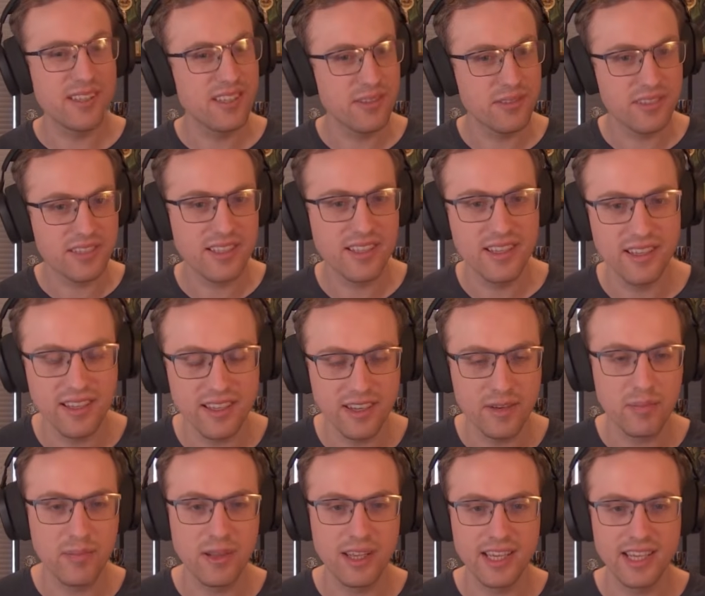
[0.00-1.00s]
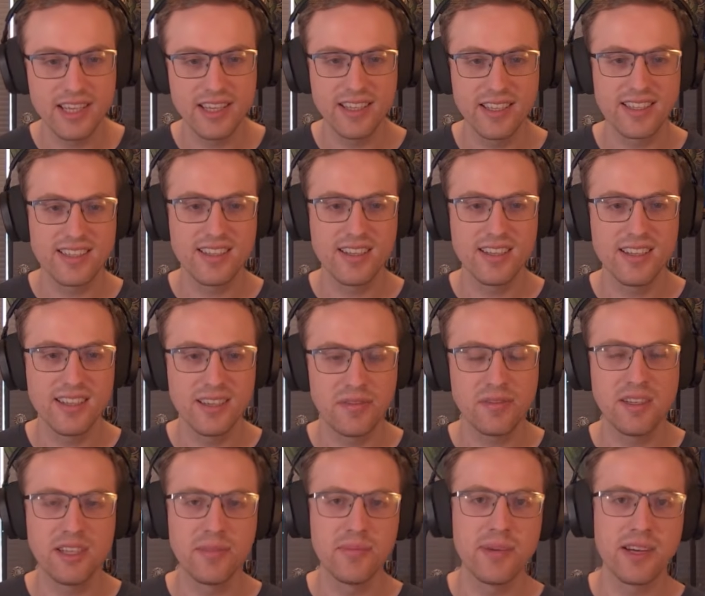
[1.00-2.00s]
they don't see a lot of play, and that's
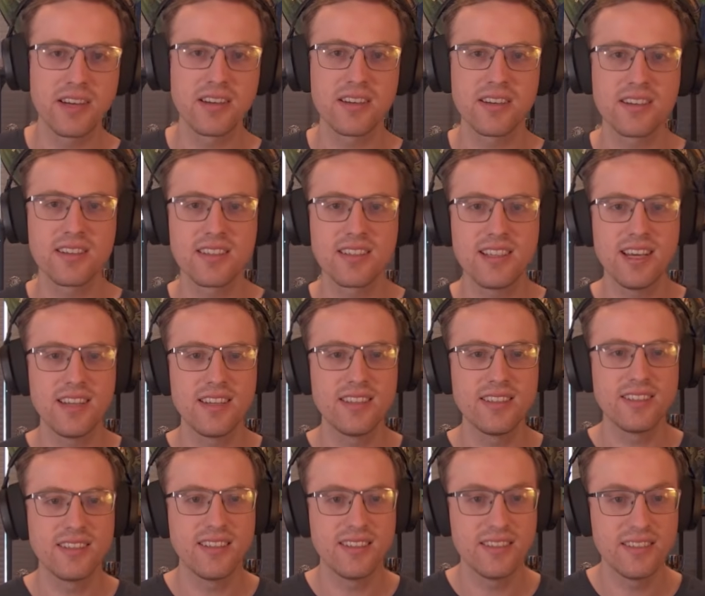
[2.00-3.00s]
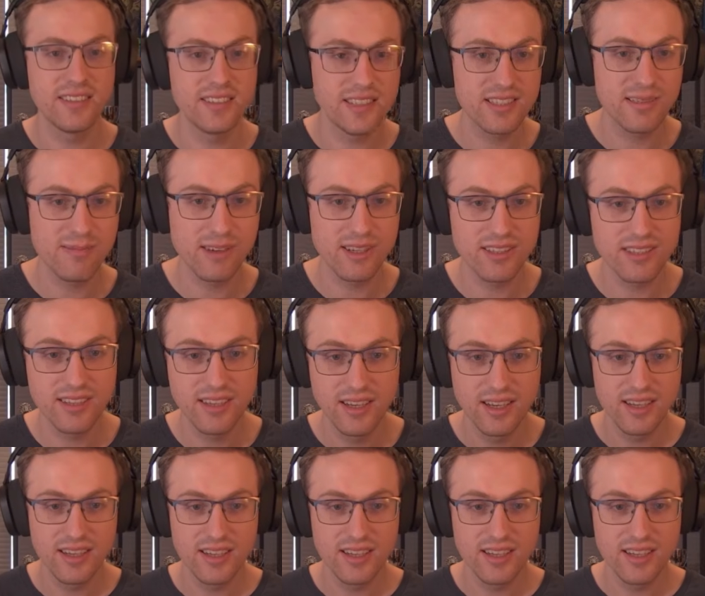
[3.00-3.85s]
definitely better statted than this one.